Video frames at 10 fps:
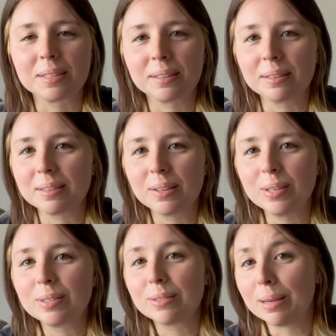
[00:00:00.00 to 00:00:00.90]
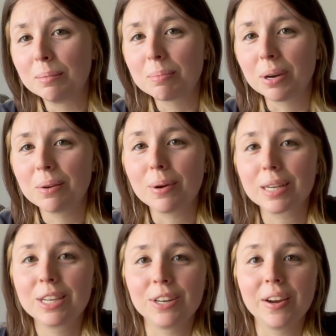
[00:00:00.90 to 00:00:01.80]
It seemed pretty
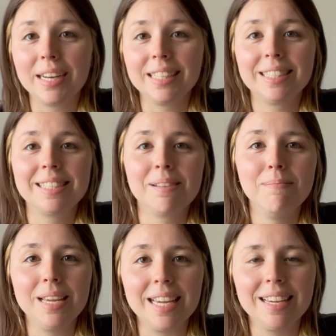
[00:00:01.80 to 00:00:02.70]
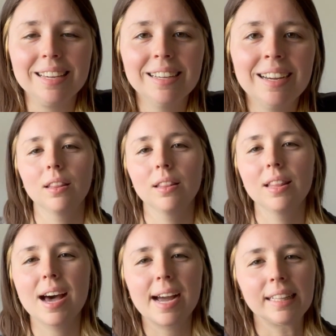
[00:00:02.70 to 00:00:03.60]
well curated to me.
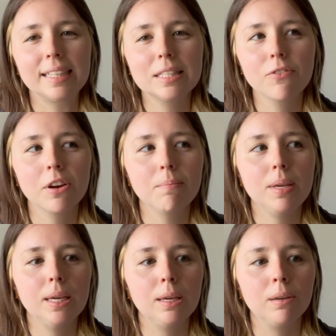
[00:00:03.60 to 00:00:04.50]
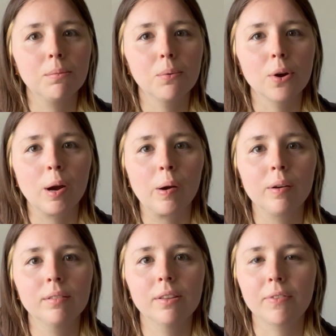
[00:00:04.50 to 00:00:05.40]
The highlights for me
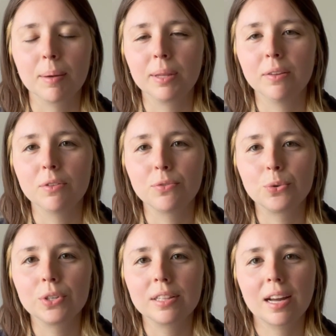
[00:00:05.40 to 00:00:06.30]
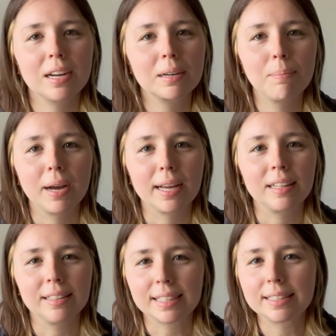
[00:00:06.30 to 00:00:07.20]
were The Family of the Vordelak by
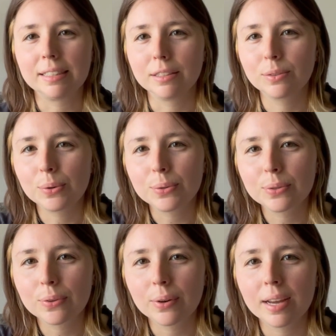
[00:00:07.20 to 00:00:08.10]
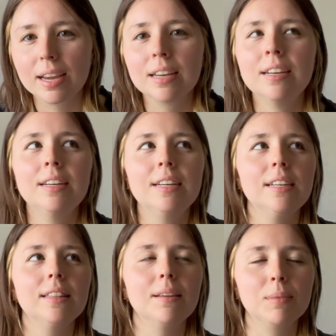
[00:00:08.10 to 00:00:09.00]
Alexei Tolstoy,
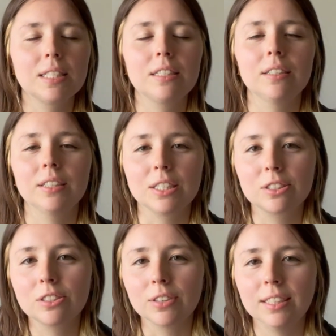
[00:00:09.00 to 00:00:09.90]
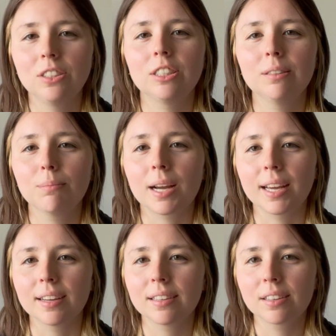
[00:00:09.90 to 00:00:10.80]
The Mysterious Stranger
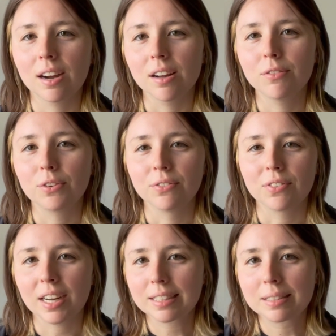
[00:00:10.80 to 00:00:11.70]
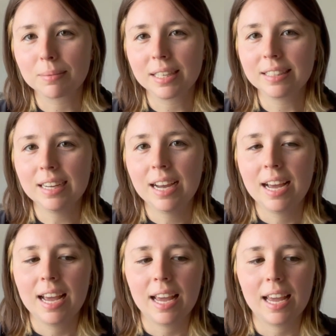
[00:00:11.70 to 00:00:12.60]
by Karl von Wachsmann,
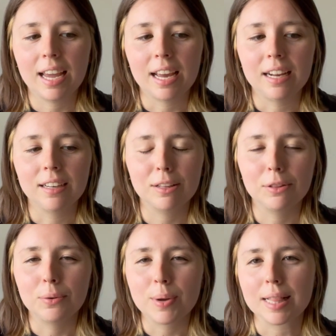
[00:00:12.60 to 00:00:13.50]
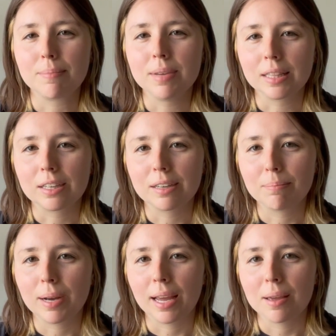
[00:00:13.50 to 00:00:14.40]
and Luella
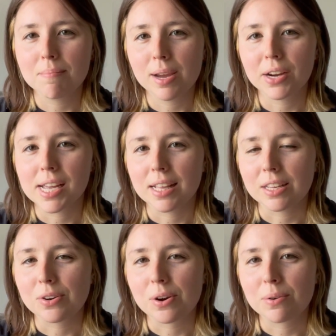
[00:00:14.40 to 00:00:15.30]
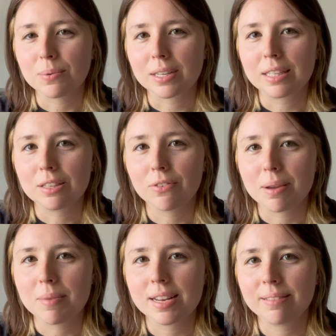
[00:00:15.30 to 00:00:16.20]
Miller by Mary Eleanor Wilkins
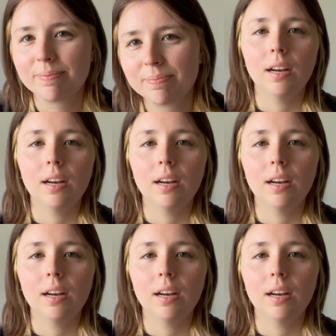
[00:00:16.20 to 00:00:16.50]
Freeman.